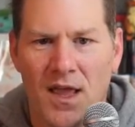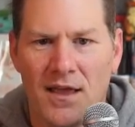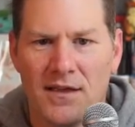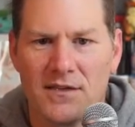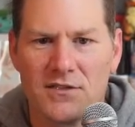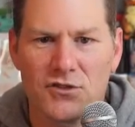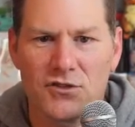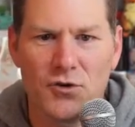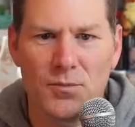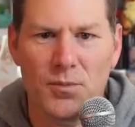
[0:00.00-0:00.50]

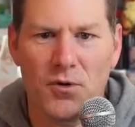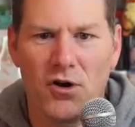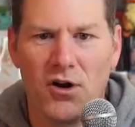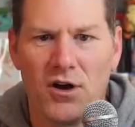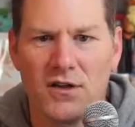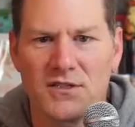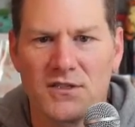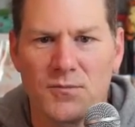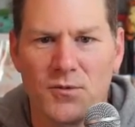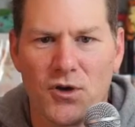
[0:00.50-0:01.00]
Super
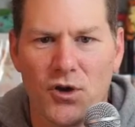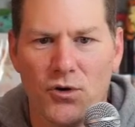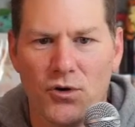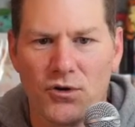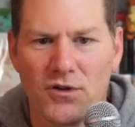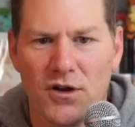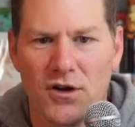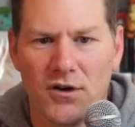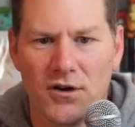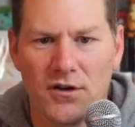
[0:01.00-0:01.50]
awesome
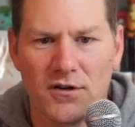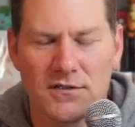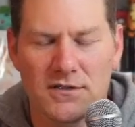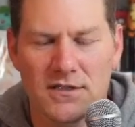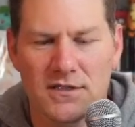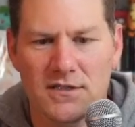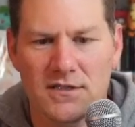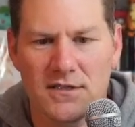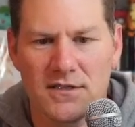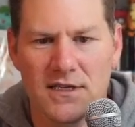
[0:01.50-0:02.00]
gold
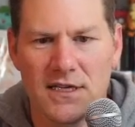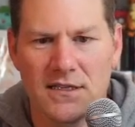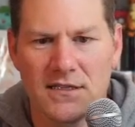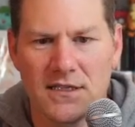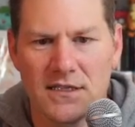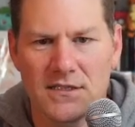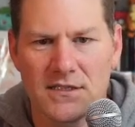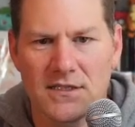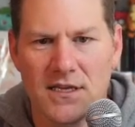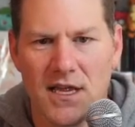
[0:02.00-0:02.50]
cards in
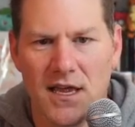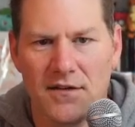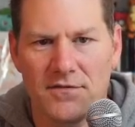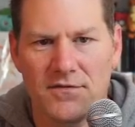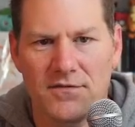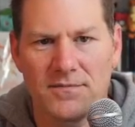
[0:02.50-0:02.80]
this set.